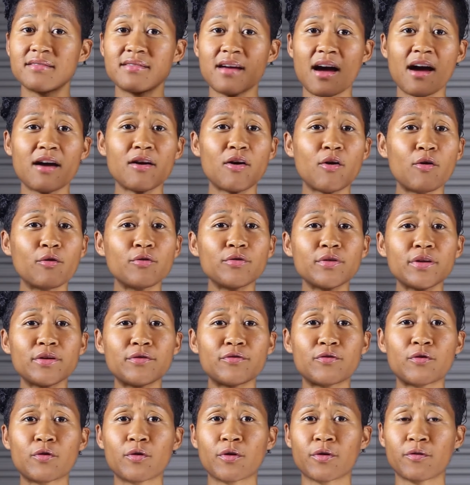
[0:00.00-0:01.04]
not
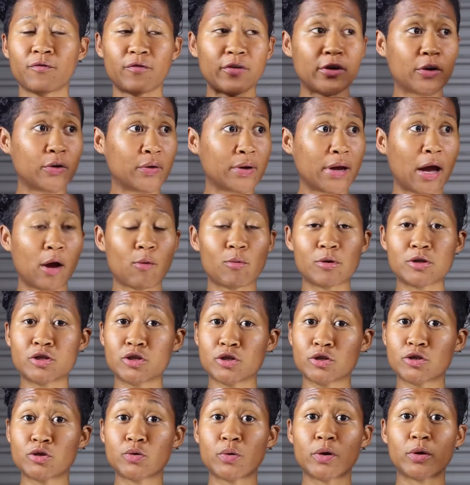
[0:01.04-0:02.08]
only for figuring out
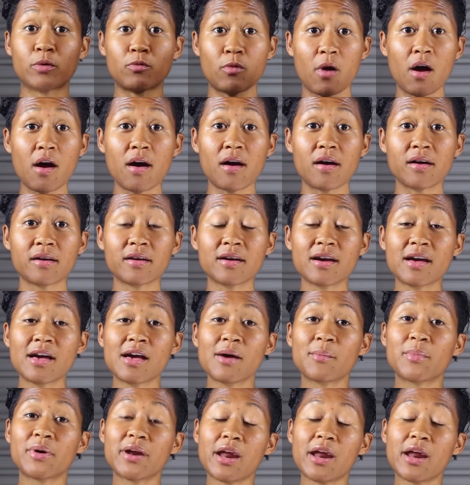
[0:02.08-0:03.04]
what you're doing wrong,